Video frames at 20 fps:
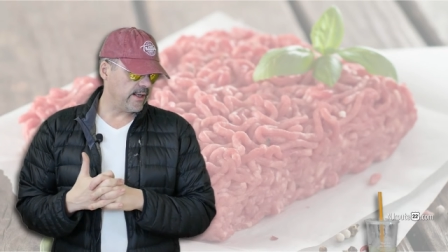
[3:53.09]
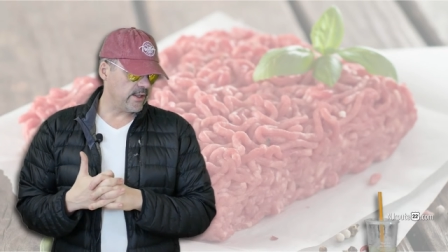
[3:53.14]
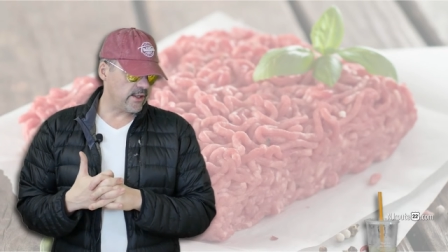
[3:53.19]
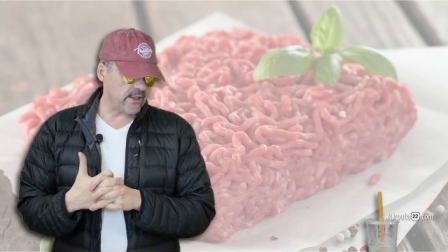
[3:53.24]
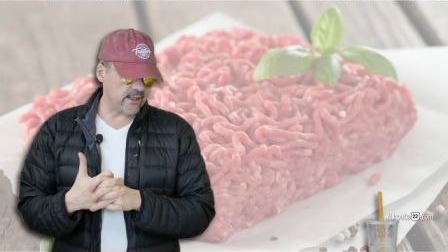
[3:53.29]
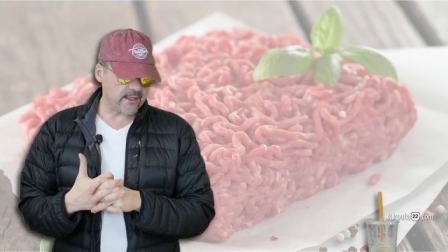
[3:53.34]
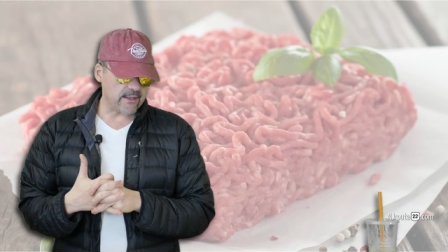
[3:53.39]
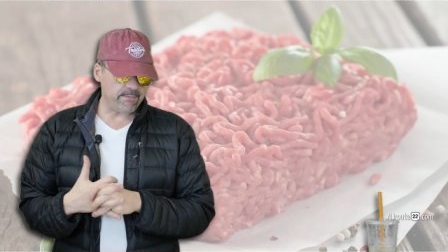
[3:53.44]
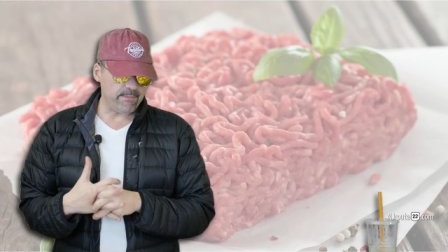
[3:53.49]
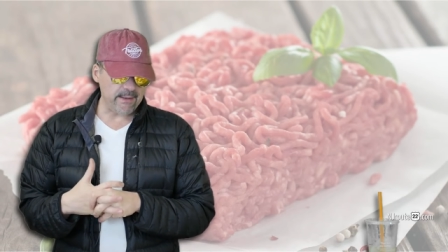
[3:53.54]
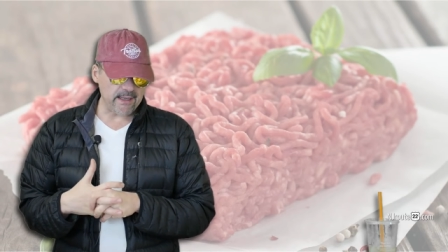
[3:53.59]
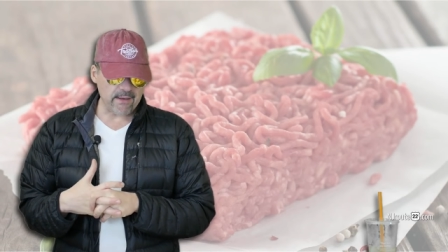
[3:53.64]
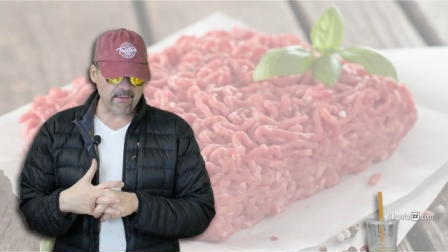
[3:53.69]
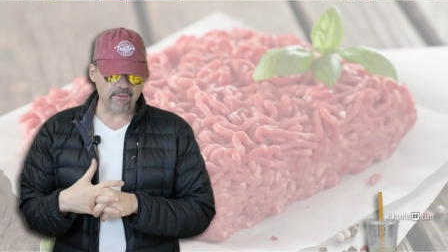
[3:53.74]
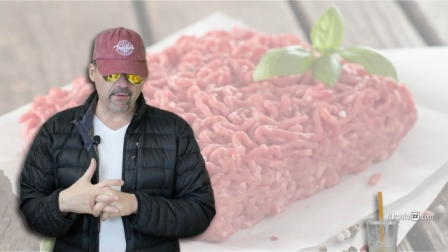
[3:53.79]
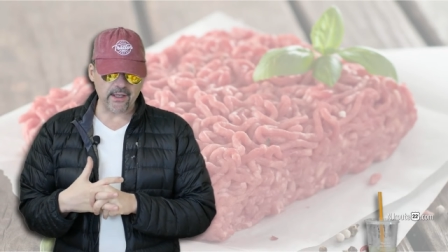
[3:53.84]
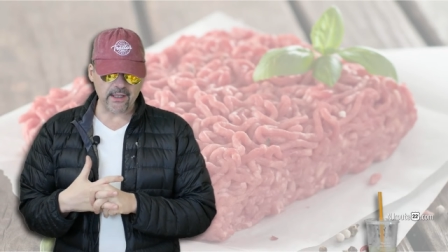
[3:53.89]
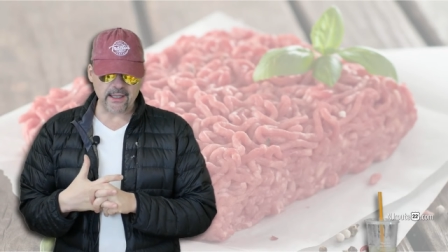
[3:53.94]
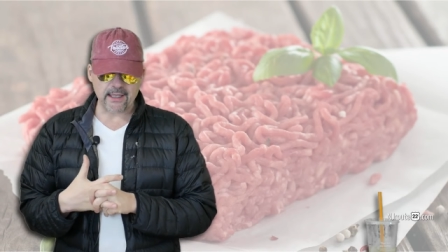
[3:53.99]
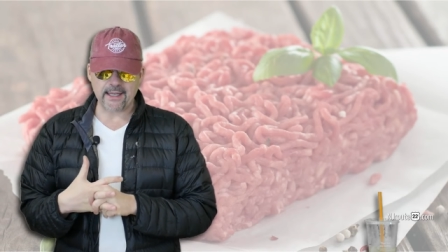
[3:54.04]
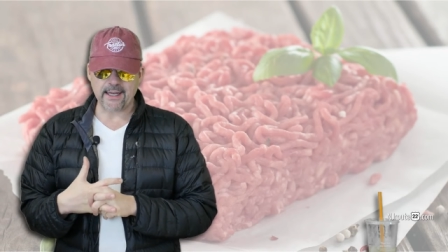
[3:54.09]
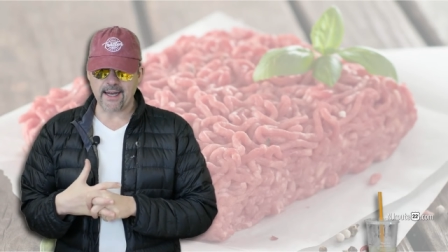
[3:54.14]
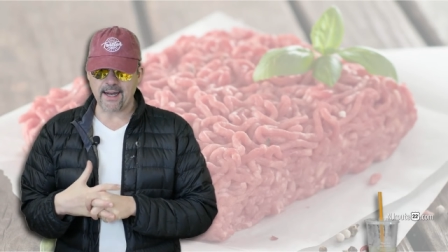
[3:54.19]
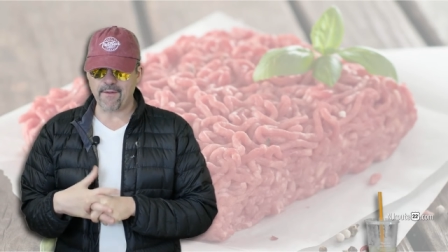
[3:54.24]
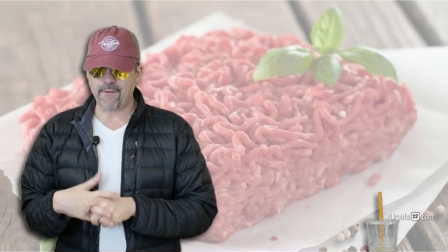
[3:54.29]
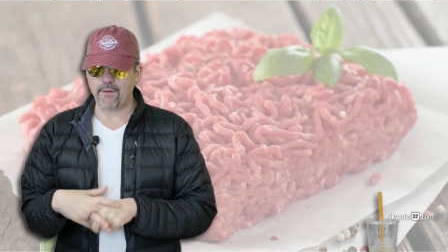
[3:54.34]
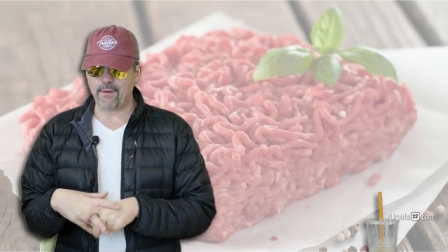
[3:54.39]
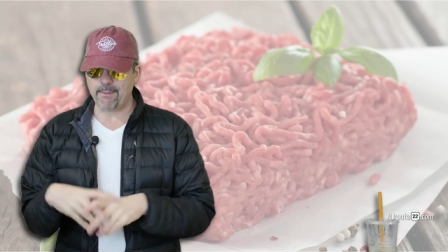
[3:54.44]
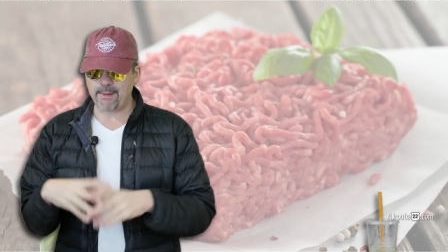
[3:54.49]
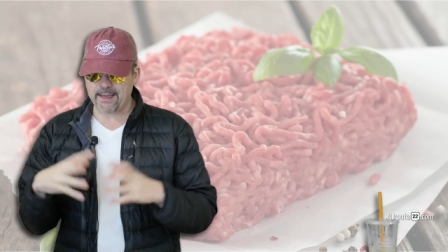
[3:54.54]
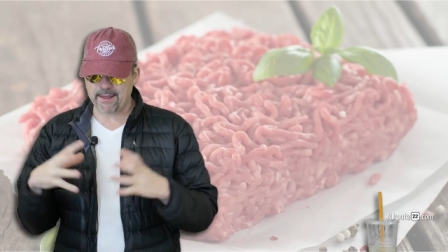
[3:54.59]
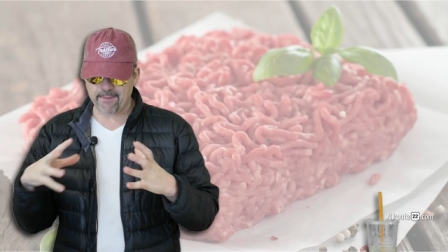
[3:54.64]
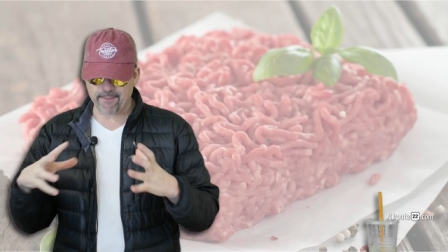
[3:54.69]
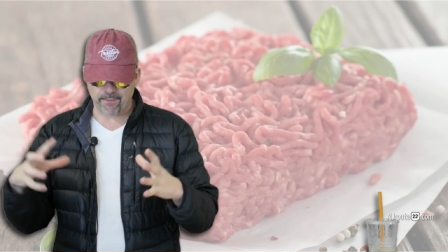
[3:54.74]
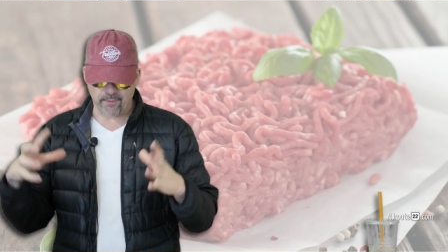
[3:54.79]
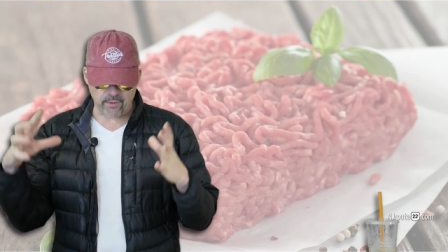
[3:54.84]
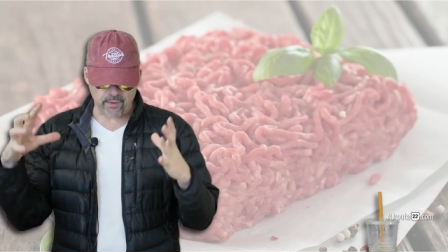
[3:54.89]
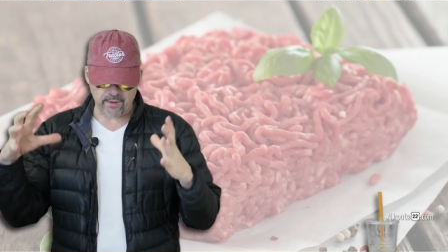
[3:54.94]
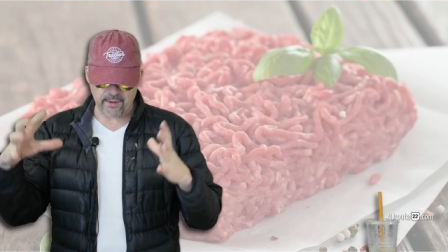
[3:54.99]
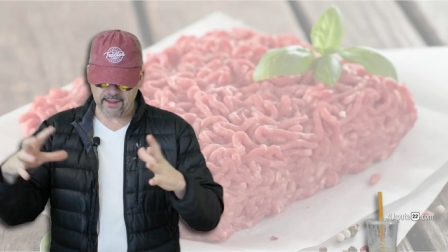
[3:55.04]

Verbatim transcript: Just be really careful about.